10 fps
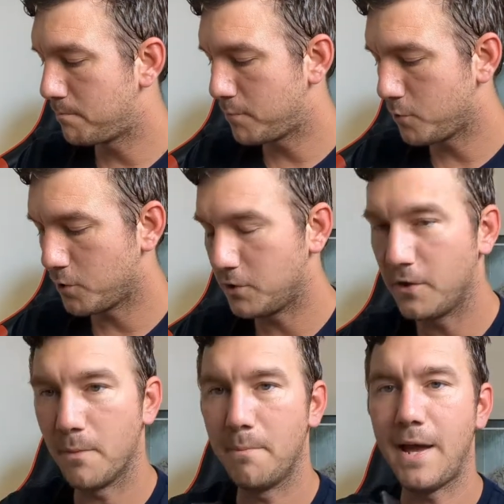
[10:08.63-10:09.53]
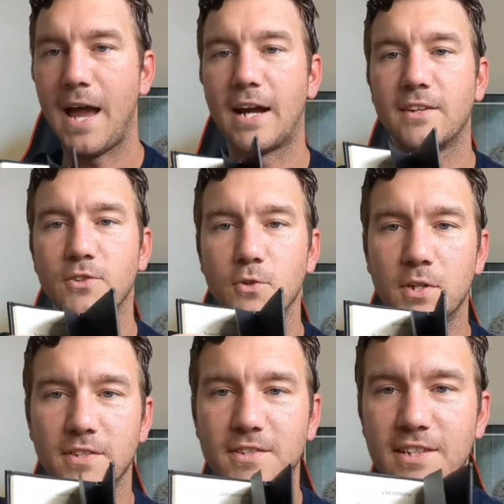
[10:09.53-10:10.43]
pull you to the back so you
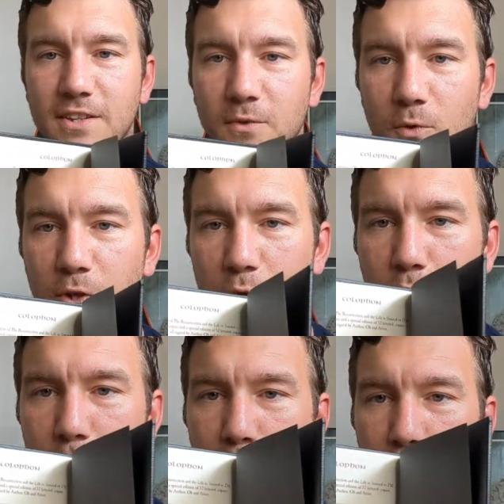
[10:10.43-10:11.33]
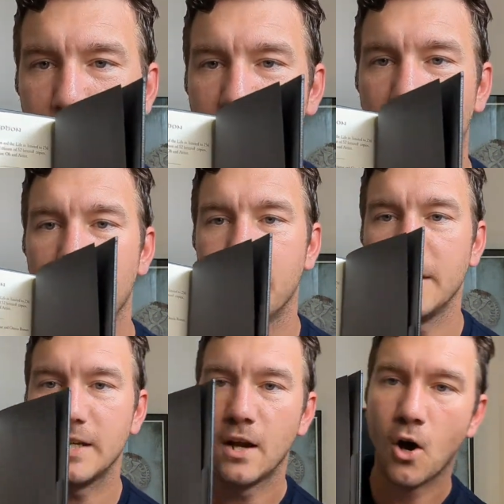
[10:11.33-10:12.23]
can see the really cool part. You got
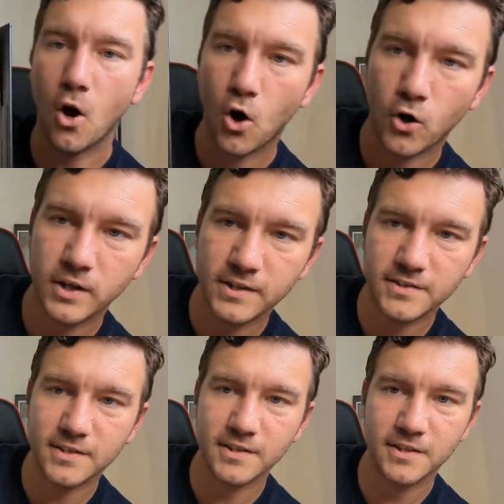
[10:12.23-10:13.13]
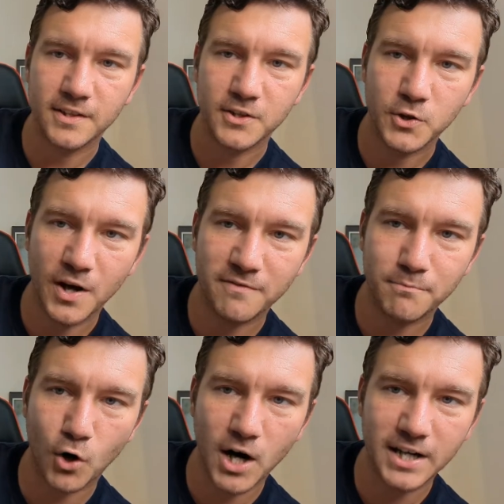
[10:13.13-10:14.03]
the artist, you have
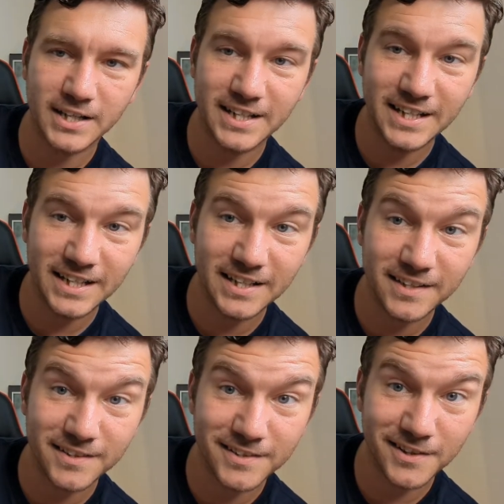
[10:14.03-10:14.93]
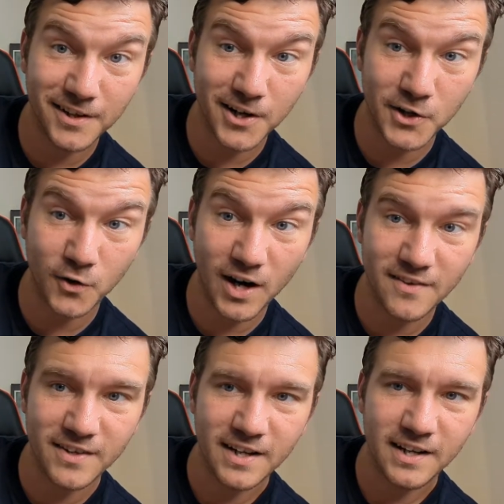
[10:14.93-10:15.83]
Brian Keene's
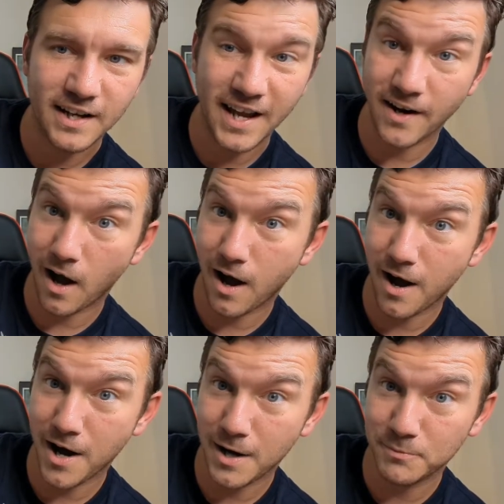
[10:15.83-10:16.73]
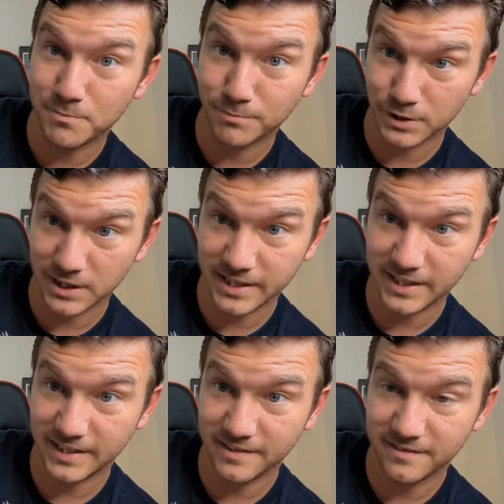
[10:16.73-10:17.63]
autograph, and Ob's
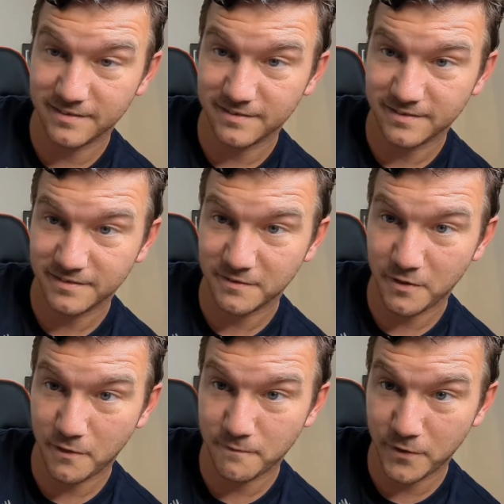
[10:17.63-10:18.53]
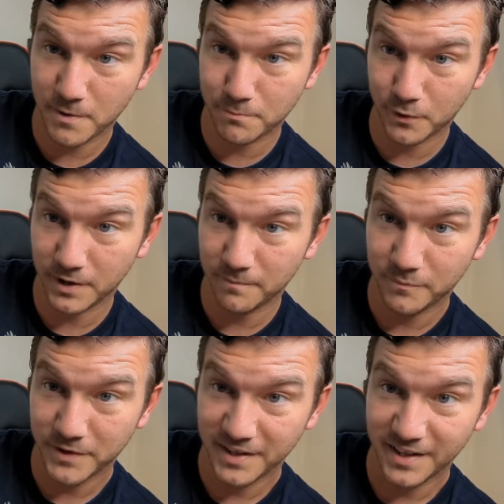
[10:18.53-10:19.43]
bloody thumbprint.
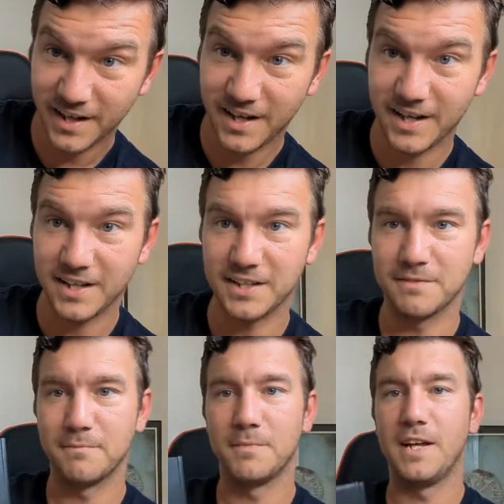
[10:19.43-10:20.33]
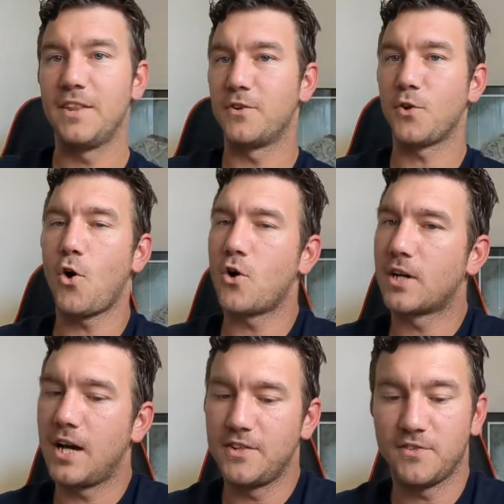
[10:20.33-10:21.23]
And there's all
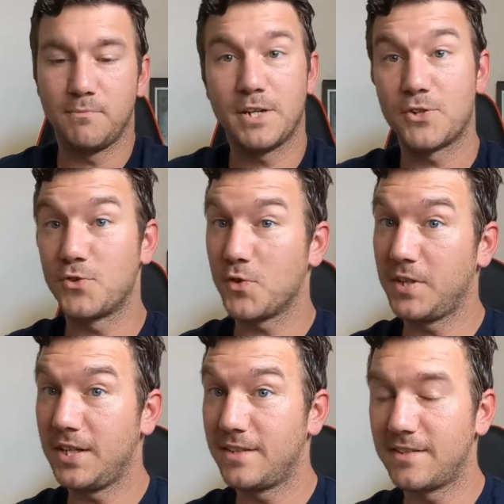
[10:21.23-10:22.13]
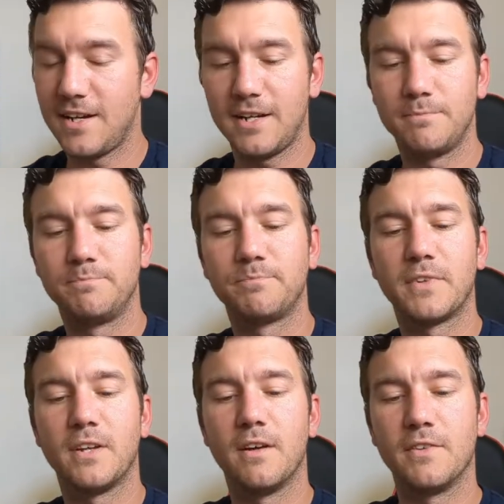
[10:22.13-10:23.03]
kinds of pictures on the inside
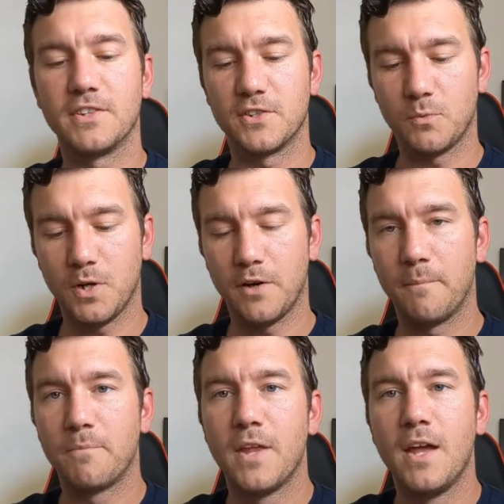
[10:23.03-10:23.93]
of this as well.